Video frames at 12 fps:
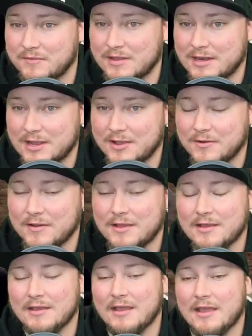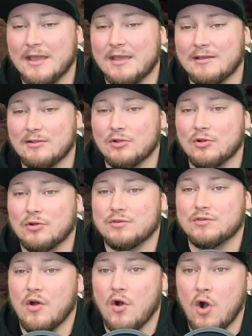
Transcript: the video. It looks